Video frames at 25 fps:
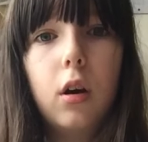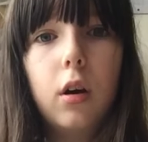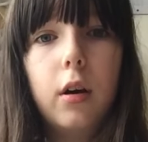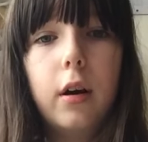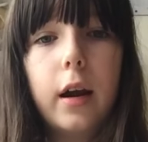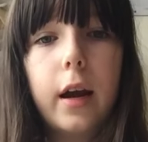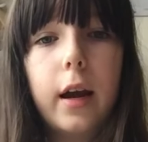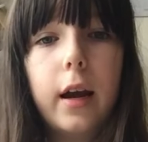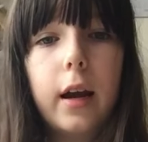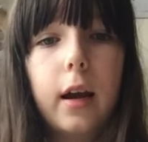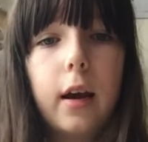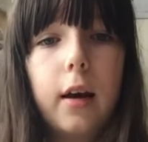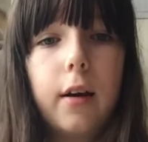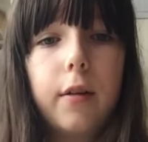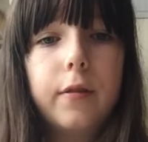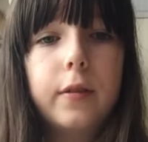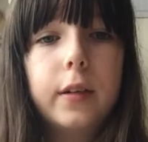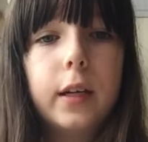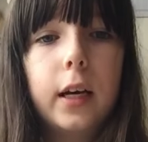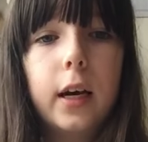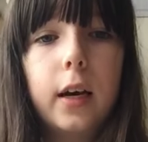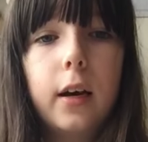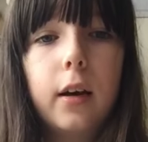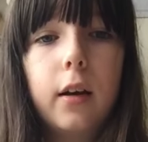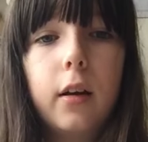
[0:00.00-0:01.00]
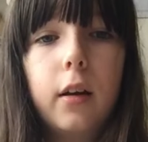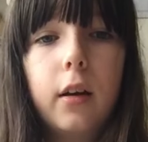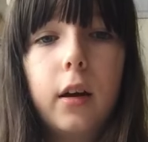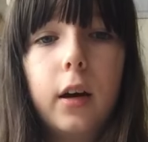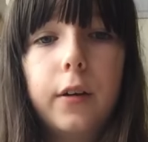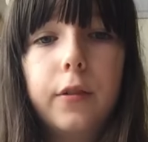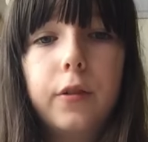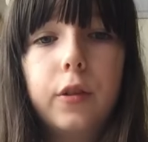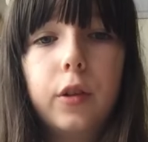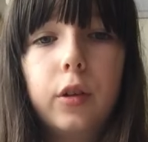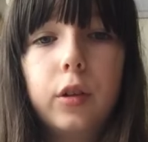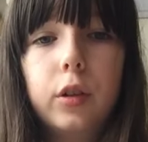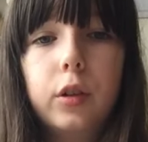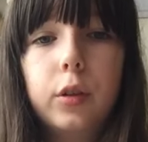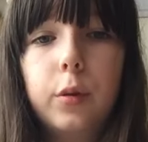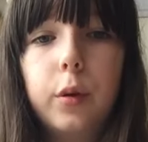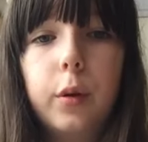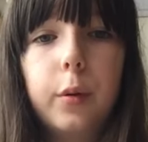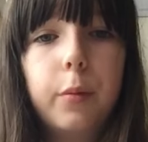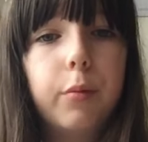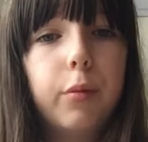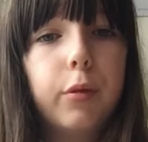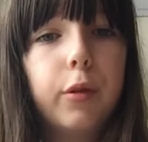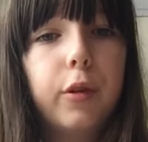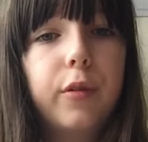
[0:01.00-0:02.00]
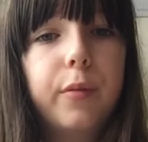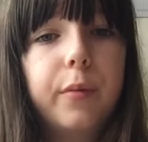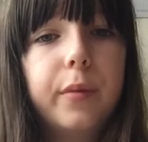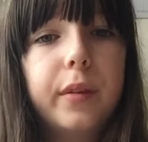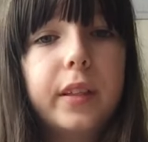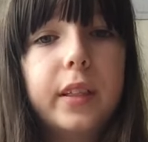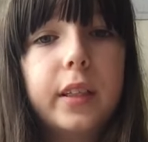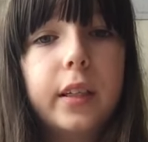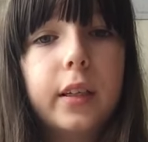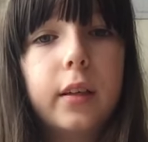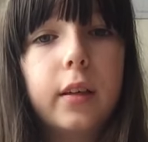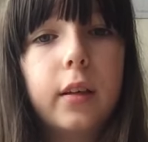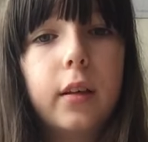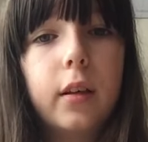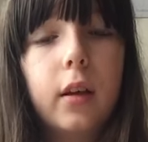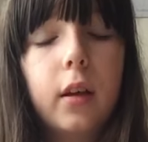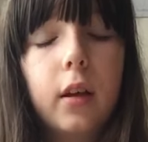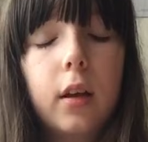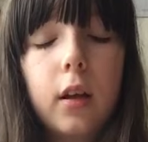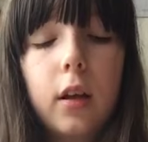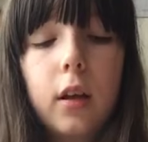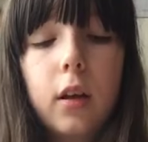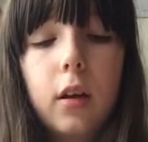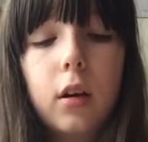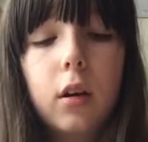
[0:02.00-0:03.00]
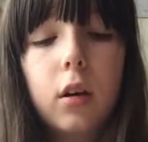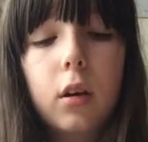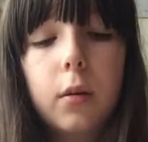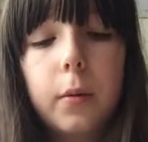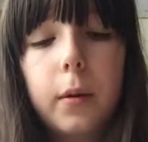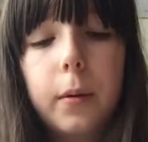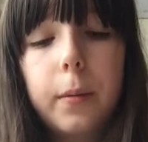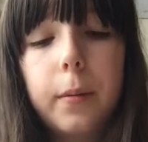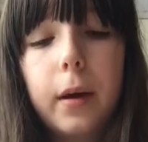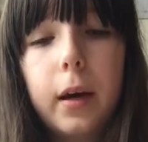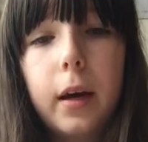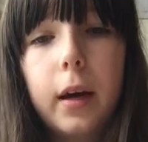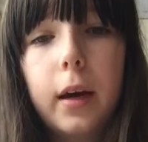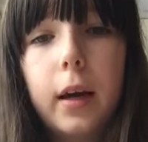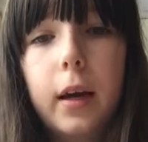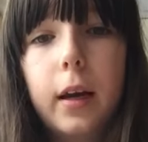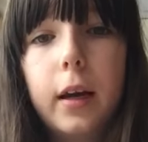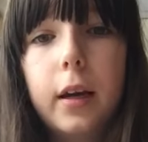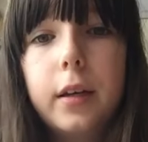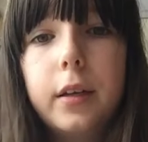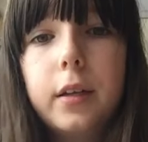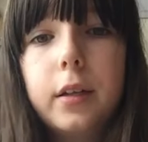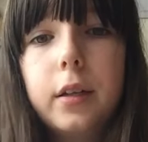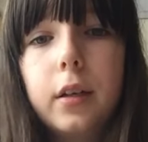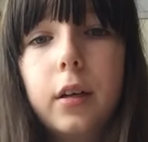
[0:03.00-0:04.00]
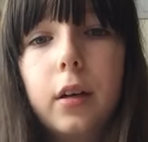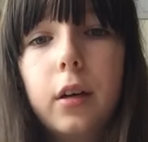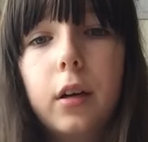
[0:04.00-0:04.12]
an 8 out of 10. I've told you what improvements it could be made.